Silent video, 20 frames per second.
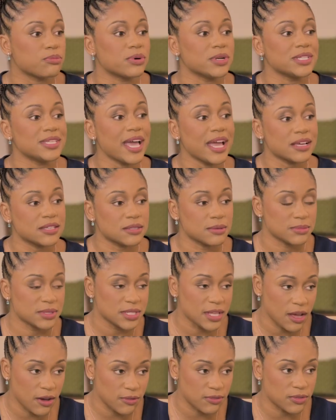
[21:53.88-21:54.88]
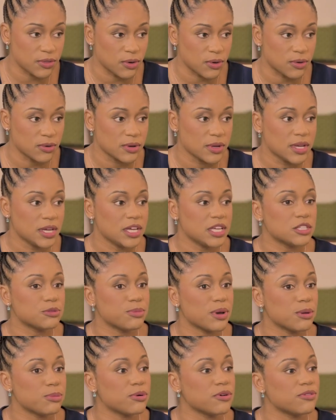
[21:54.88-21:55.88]
protects himself, though, is
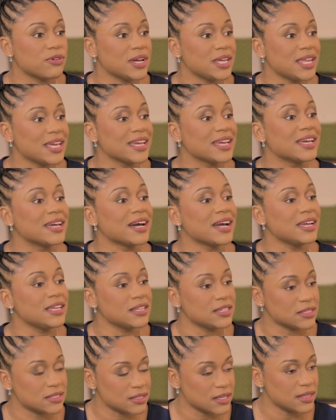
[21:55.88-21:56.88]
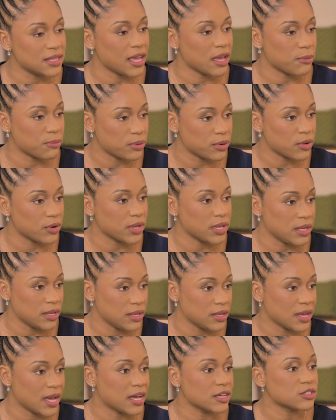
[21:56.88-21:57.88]
by providing guidance to the employee
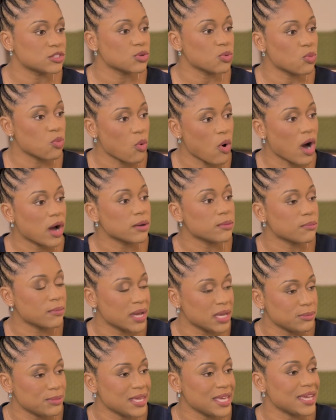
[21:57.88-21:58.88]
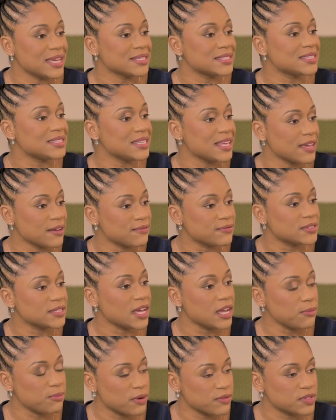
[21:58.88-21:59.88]
as to what might be a safe
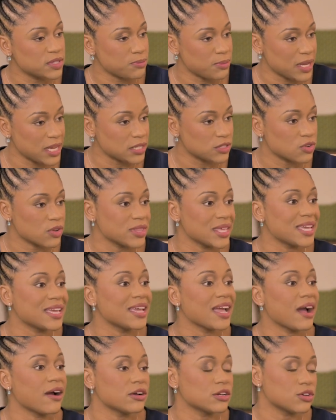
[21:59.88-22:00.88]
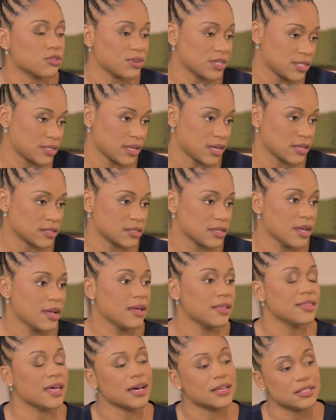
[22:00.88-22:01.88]
type of space or the characteristics
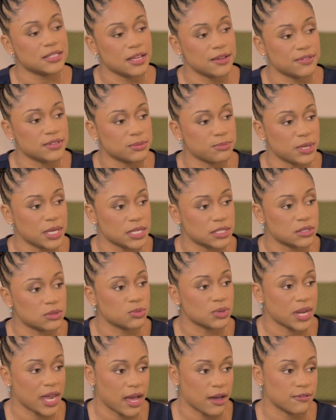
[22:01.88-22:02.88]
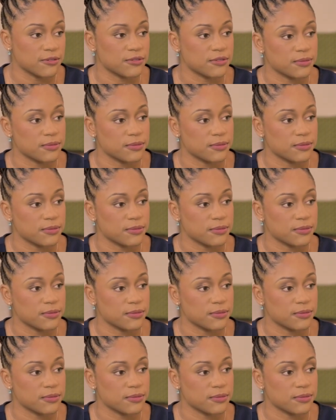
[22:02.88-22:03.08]
that a safe space would have.